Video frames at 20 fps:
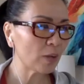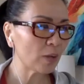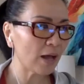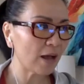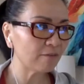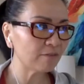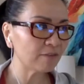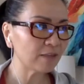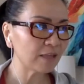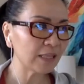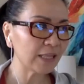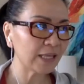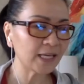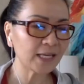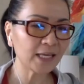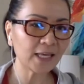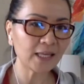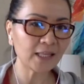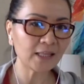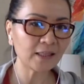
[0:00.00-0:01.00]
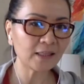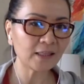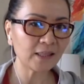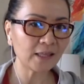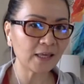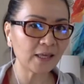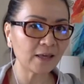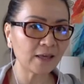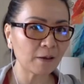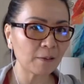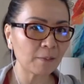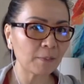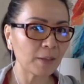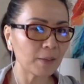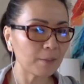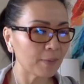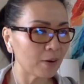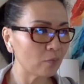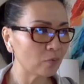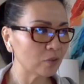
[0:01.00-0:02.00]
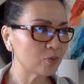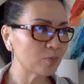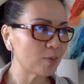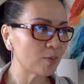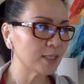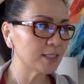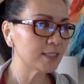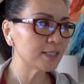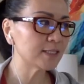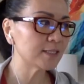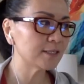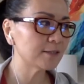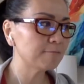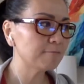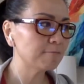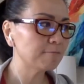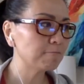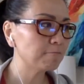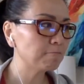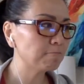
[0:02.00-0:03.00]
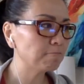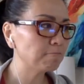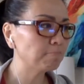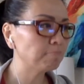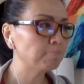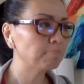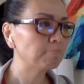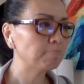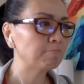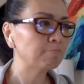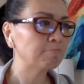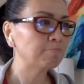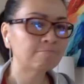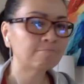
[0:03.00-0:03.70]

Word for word: have the link in the uh, in my response. Oh,